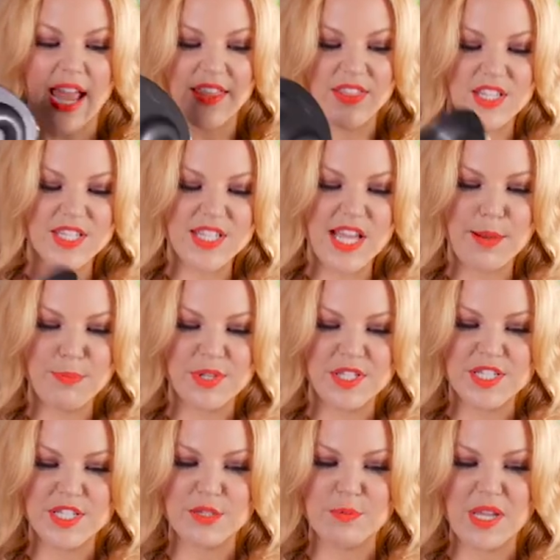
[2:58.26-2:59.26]
and this
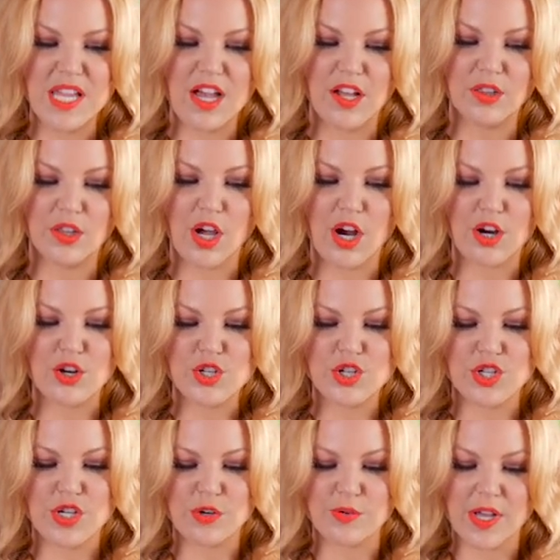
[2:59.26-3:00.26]
happens to be a
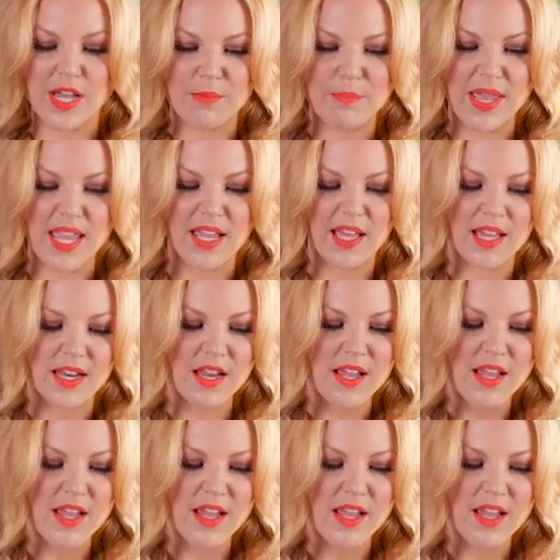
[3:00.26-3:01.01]
large donut pan